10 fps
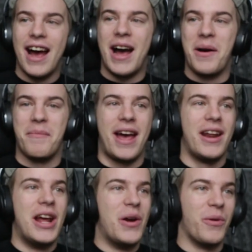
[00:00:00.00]
oh
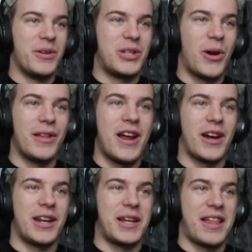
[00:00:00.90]
man, we're totally not
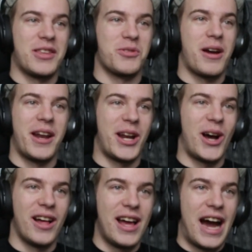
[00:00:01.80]
gonna get this right at
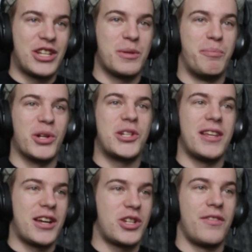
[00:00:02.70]
all. I just butchered.
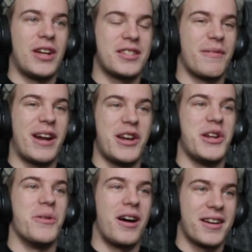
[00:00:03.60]
I should have done someone I
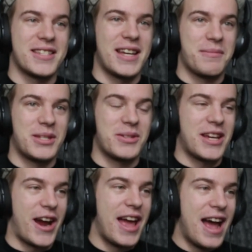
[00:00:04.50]
knew. Honestly, I'm so
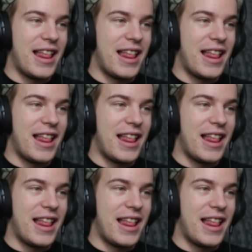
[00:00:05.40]
sorry.